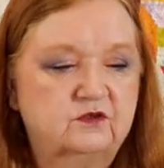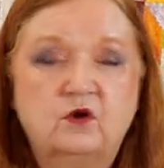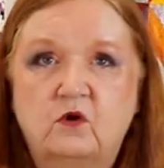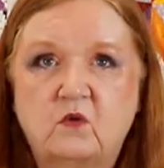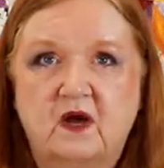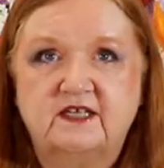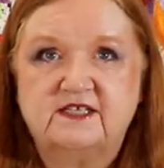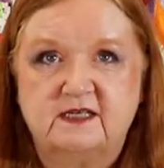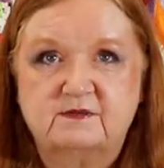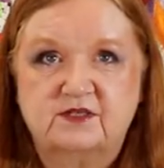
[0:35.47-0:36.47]
No
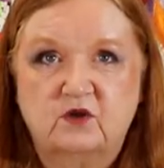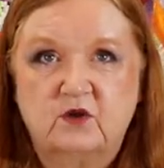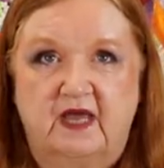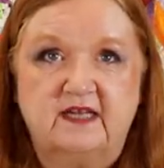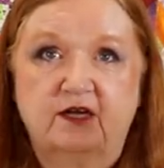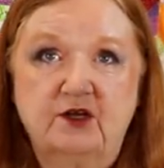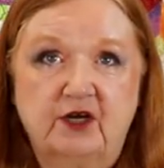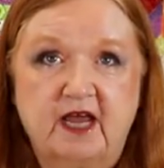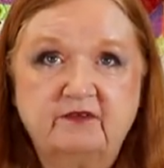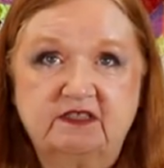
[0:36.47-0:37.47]
Y-Seams Nosegay. Now you're
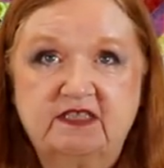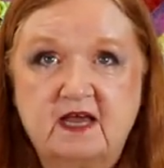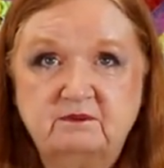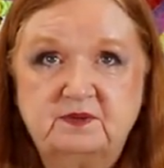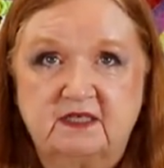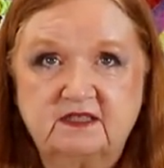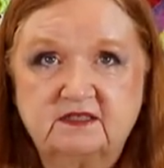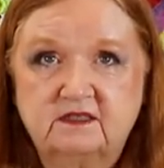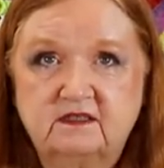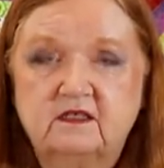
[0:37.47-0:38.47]
going to have a
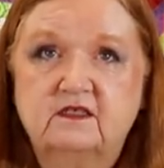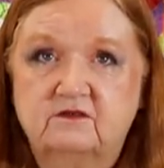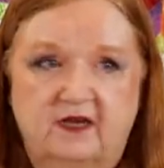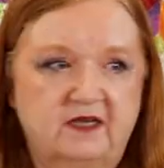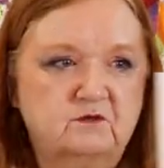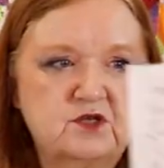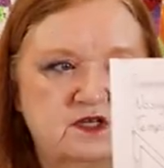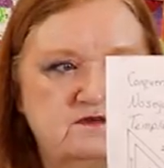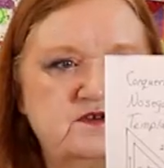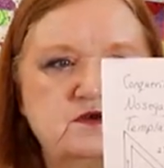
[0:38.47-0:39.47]
template right? Which
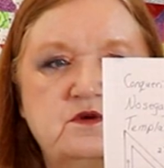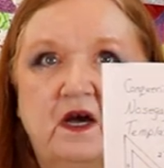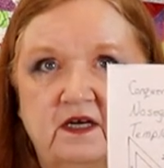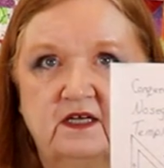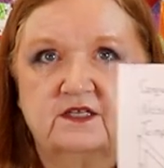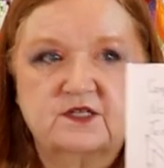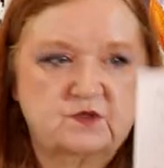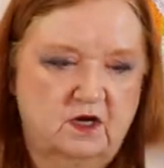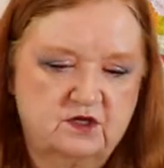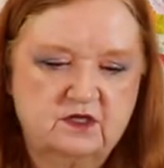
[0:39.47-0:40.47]
gives you cutting
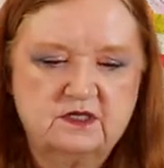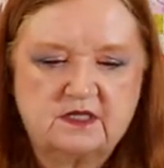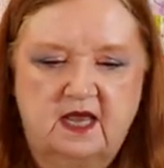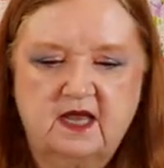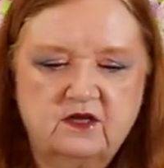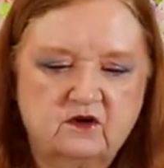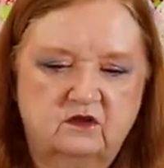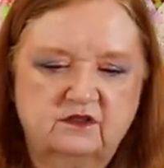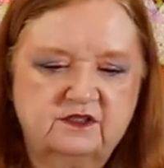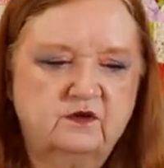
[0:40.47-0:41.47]
instructions and you're
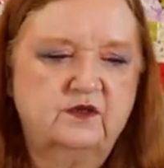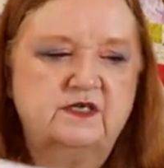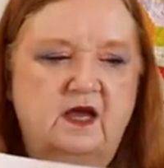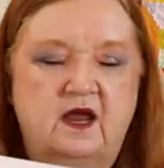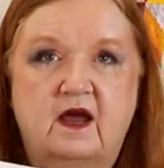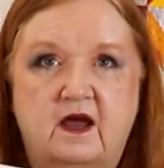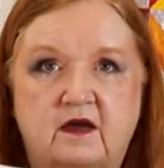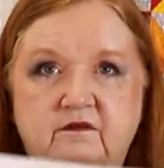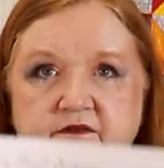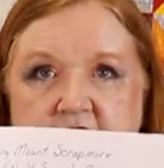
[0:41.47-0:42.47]
also going to
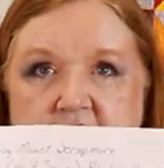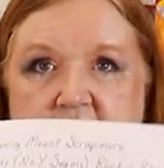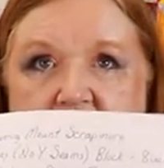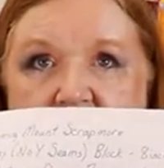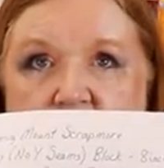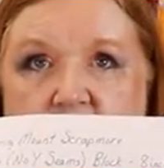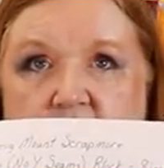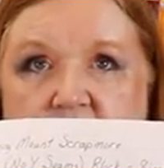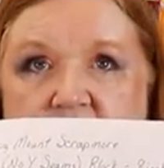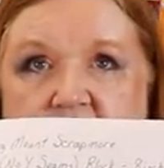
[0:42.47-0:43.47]
have
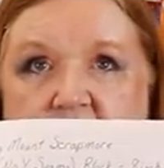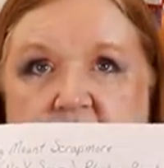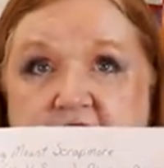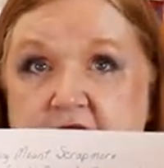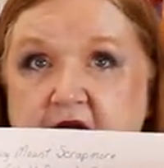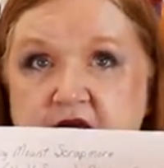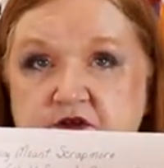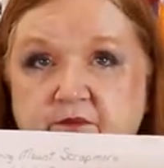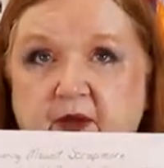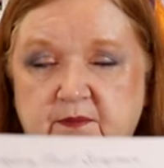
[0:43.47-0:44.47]
your uh,
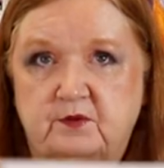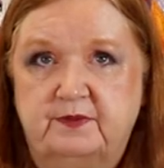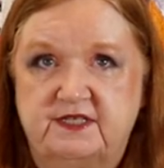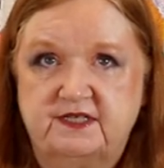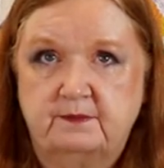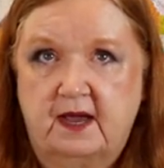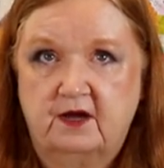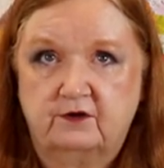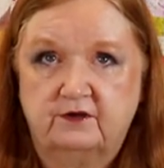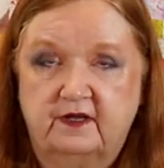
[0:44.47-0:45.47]
foundation paper piecing
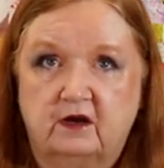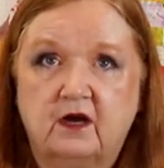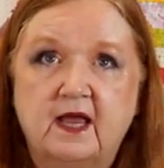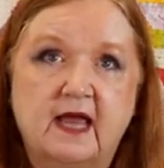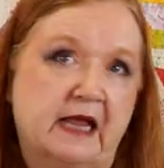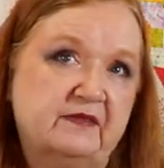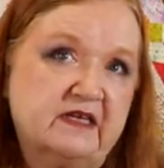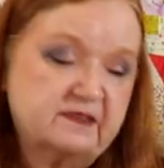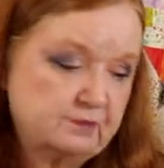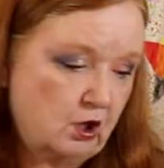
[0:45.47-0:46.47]
pattern there. And
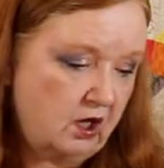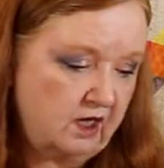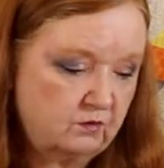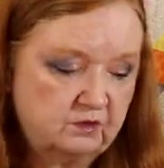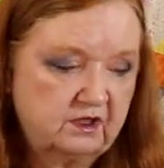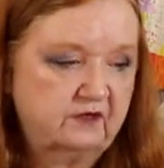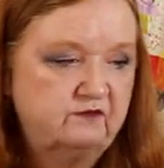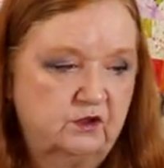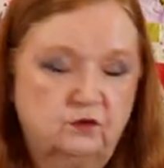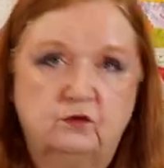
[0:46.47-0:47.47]
this block will
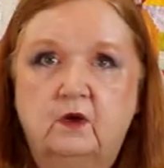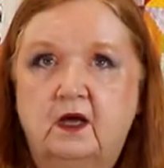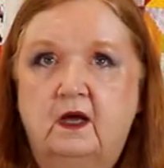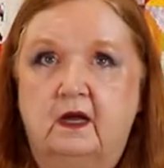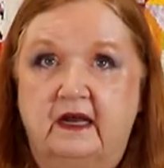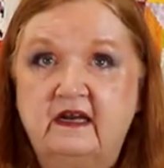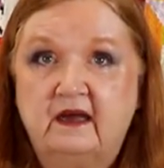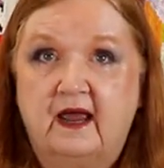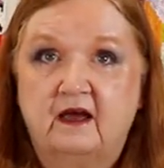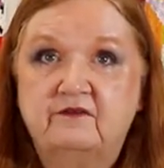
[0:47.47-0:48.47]
give you an eight and
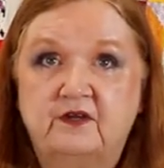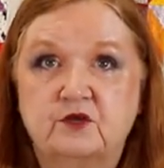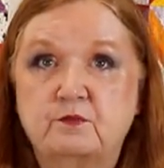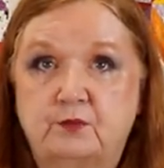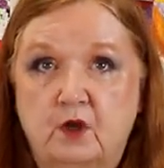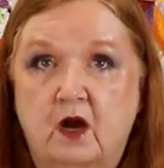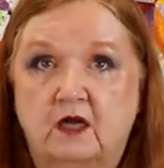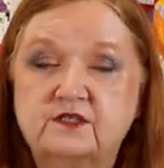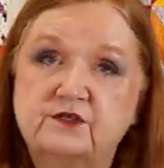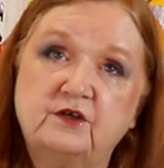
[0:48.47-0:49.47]
a half inch
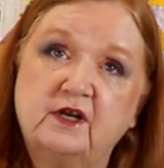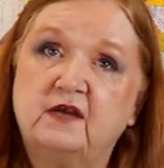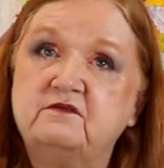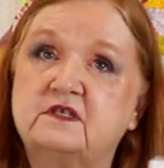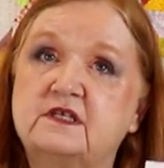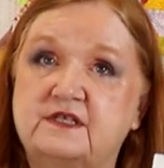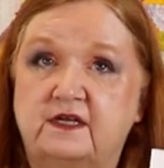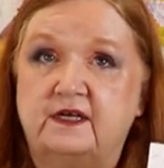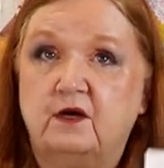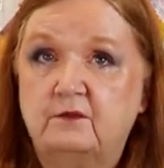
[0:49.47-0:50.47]
block. So you're gonna have to
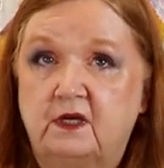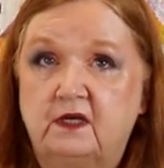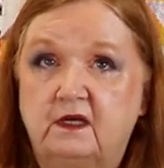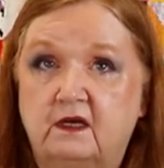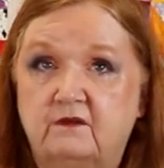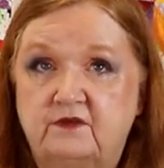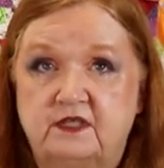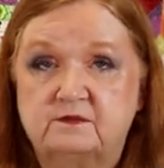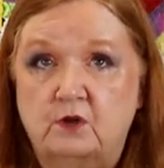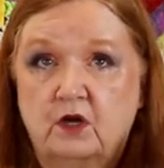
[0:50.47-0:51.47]
decide how many of
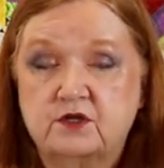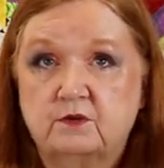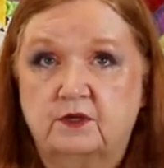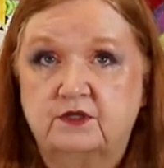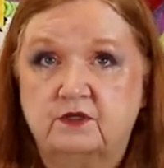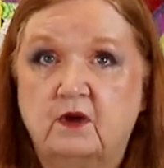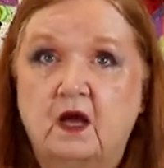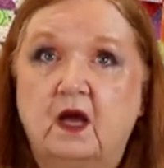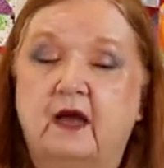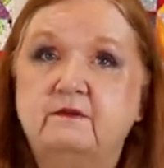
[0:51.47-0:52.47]
these blocks you wanna do.
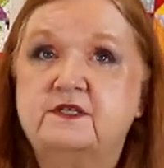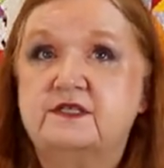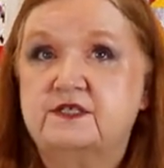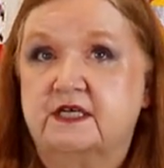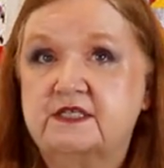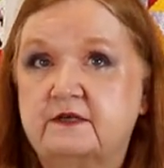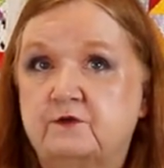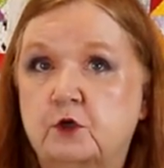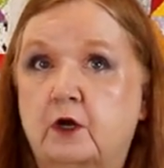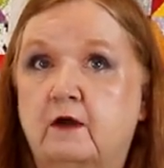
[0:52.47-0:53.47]
I would suggest
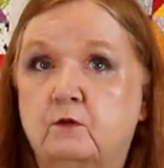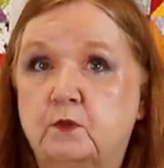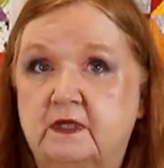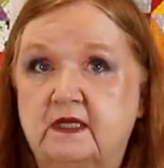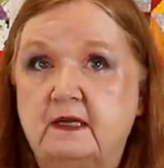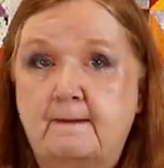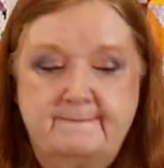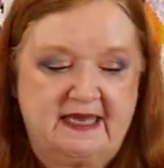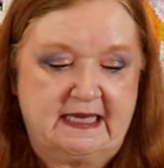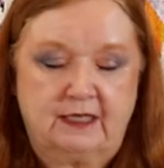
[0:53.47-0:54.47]
if you're a really
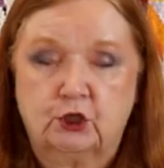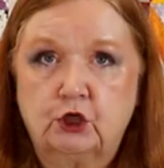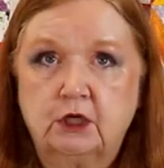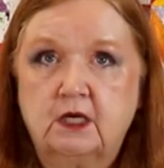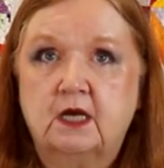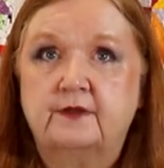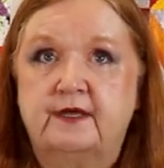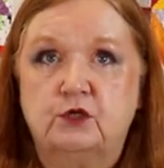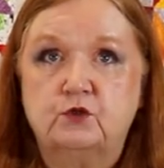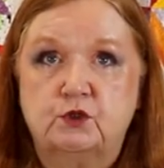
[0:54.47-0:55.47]
beginner
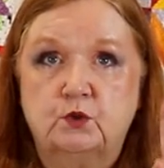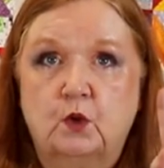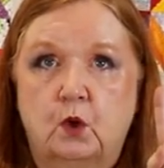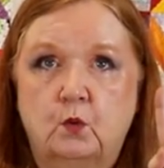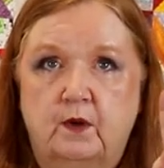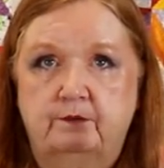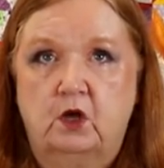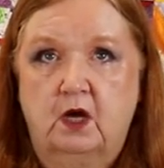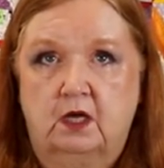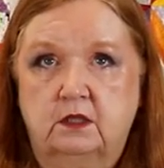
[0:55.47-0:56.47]
that you do one
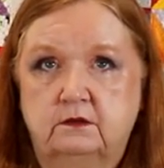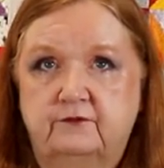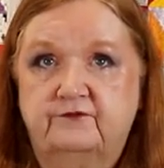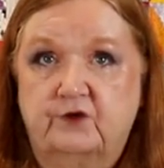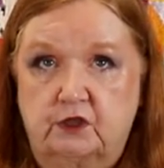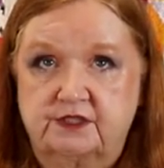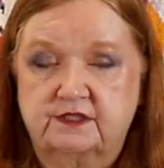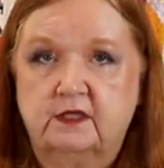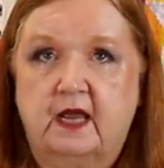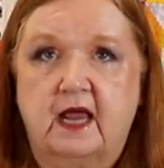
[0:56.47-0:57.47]
block first.